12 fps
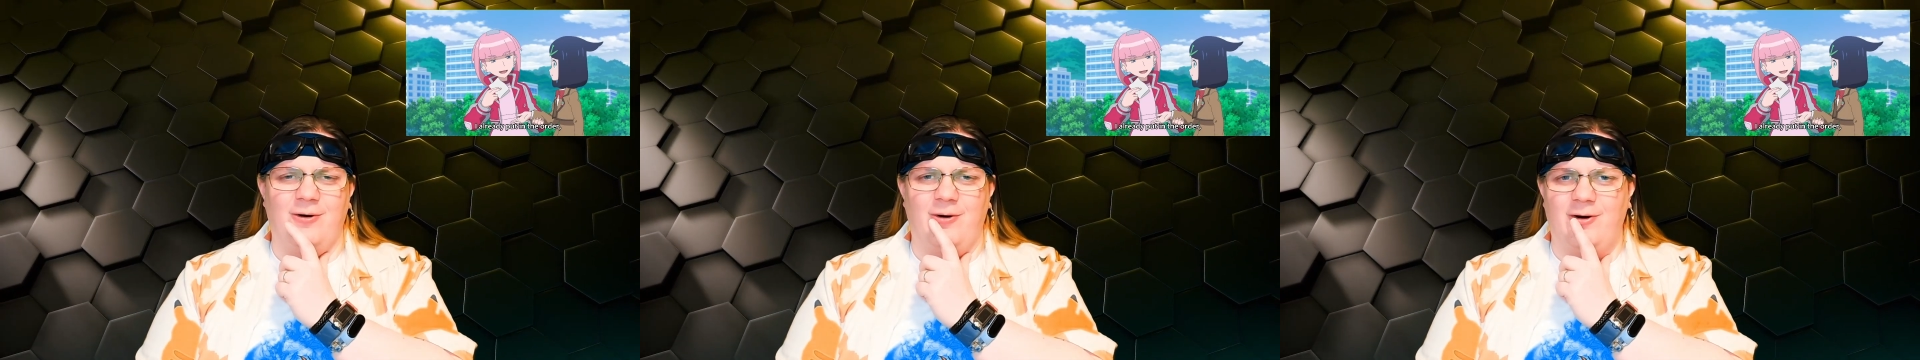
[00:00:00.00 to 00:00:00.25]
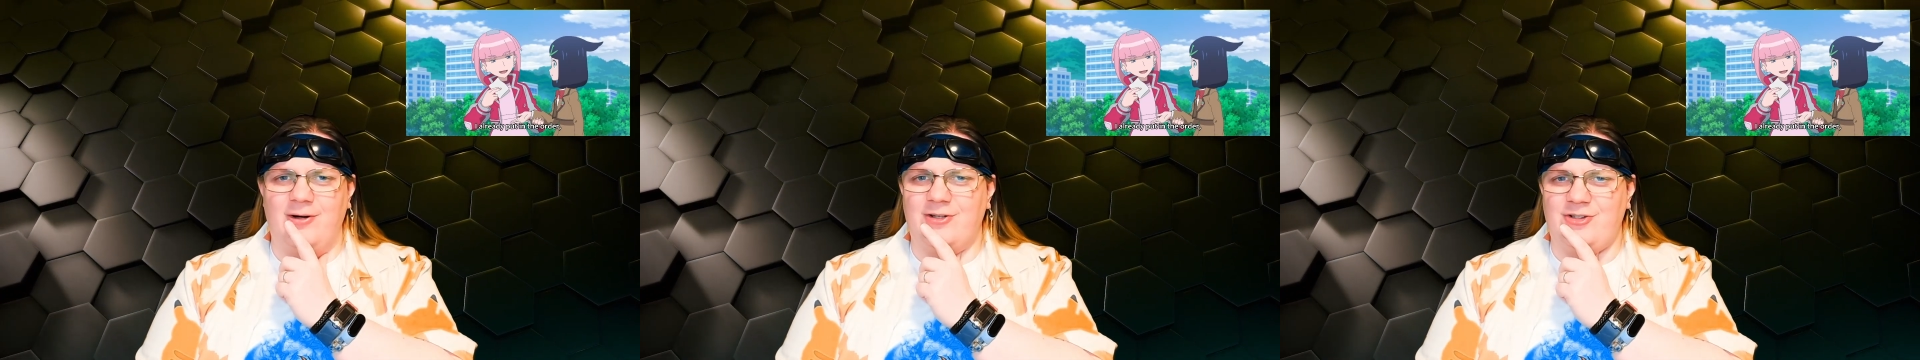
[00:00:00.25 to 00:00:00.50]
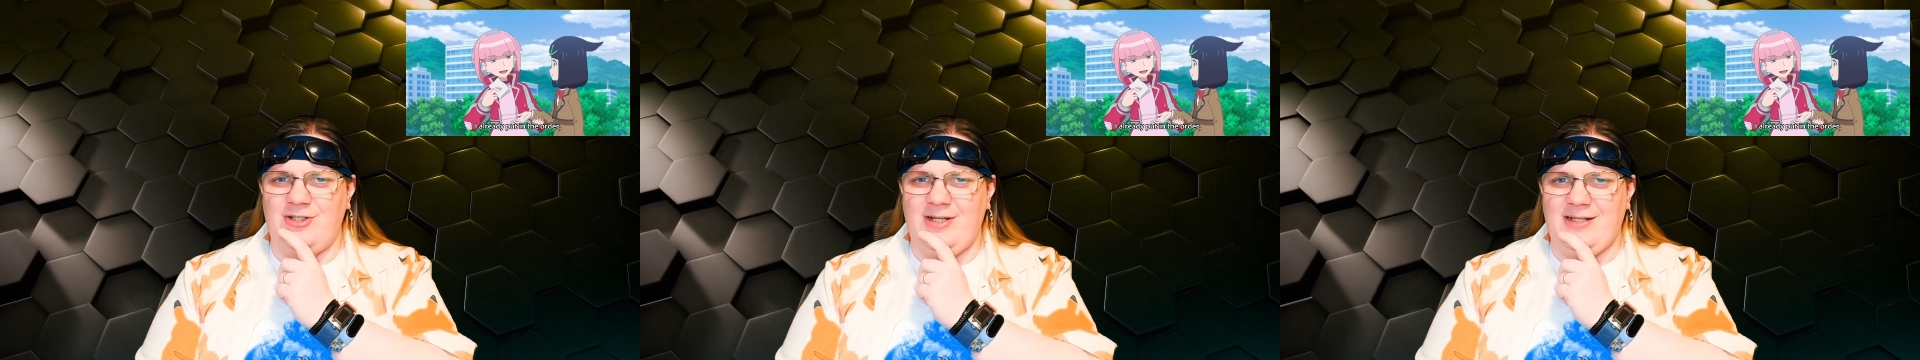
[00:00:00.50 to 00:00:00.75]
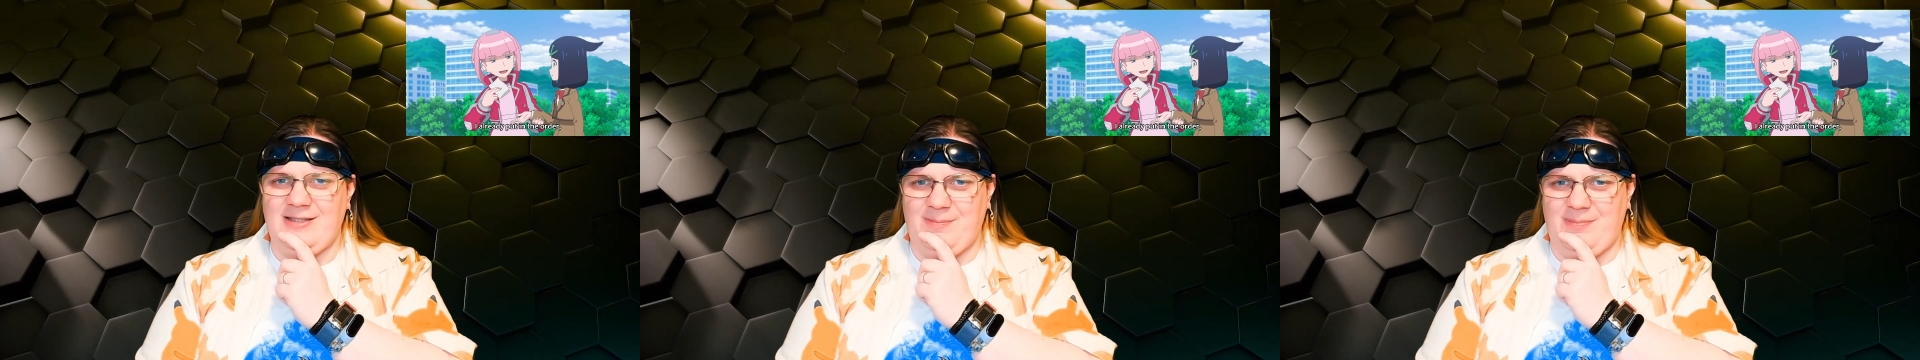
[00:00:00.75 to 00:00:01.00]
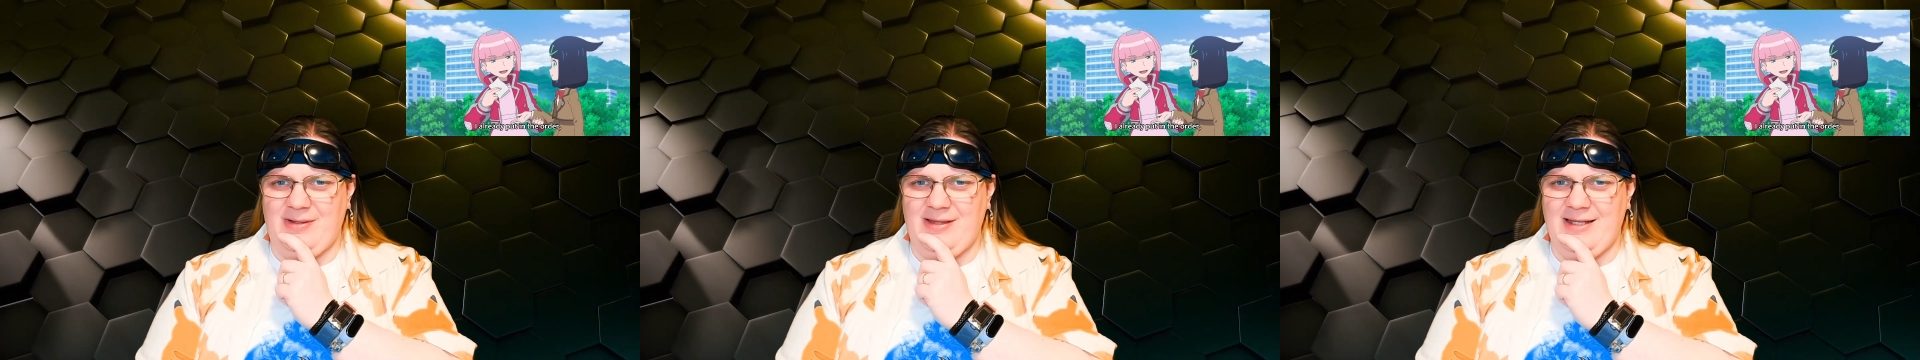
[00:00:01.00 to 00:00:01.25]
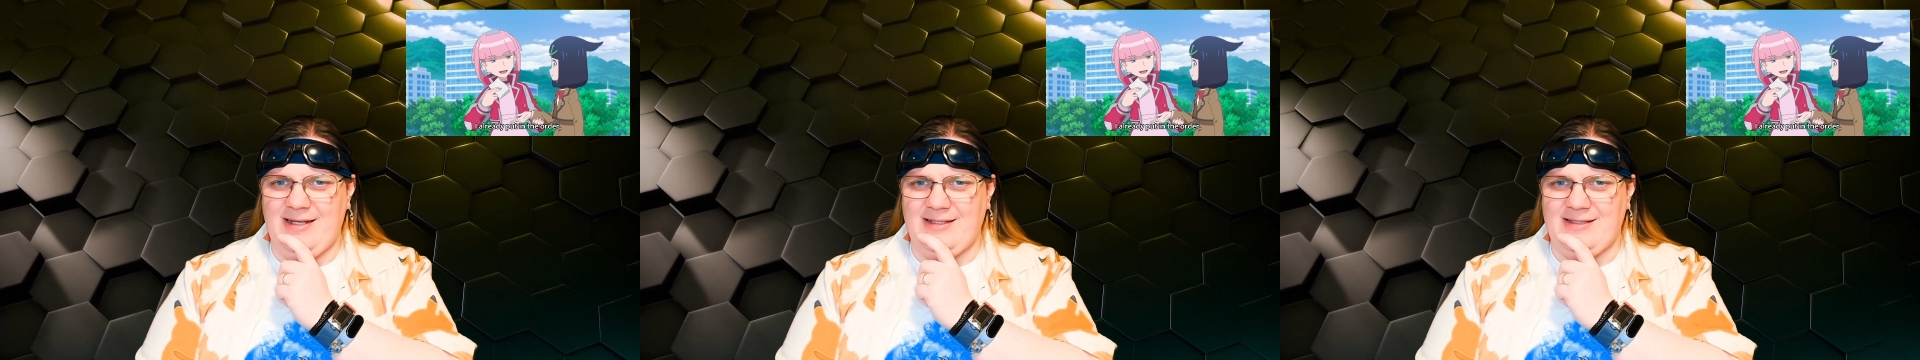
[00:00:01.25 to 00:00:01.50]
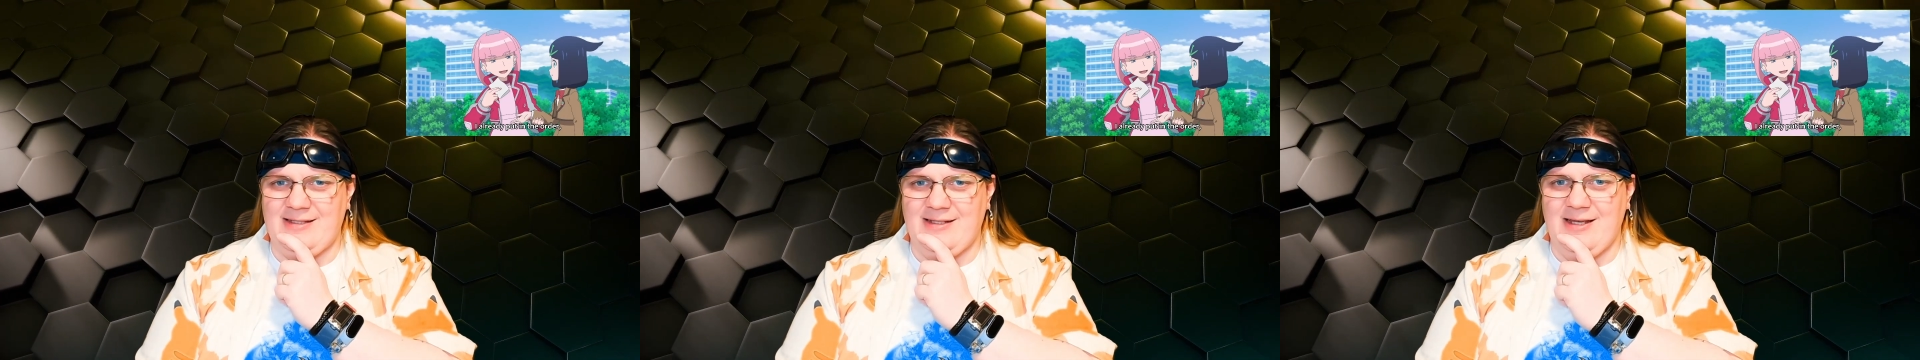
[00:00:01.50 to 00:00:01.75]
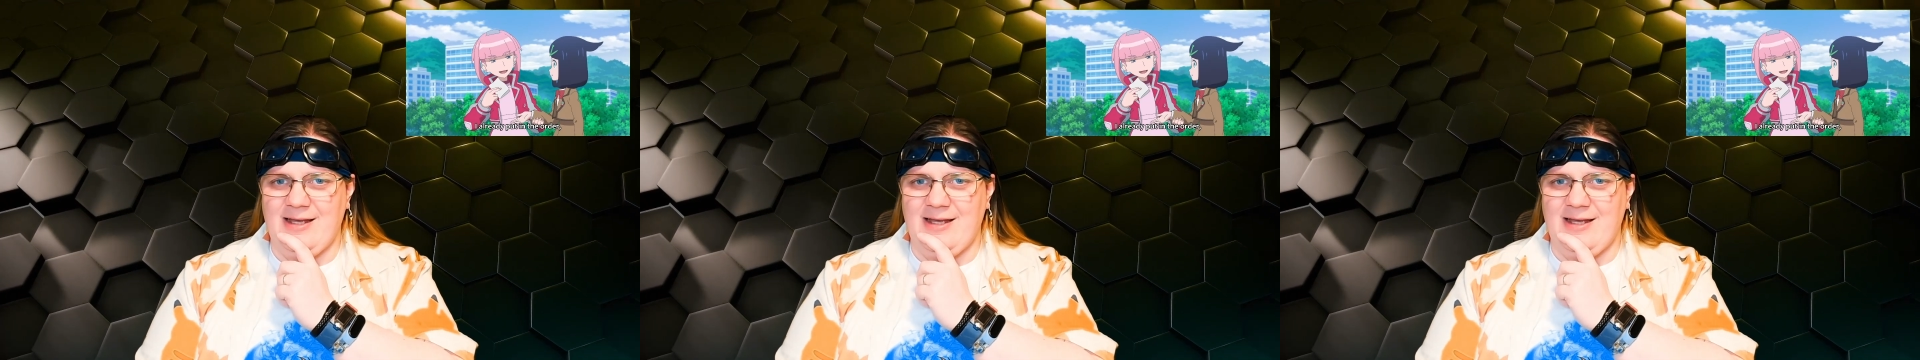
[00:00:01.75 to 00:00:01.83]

order she has placed,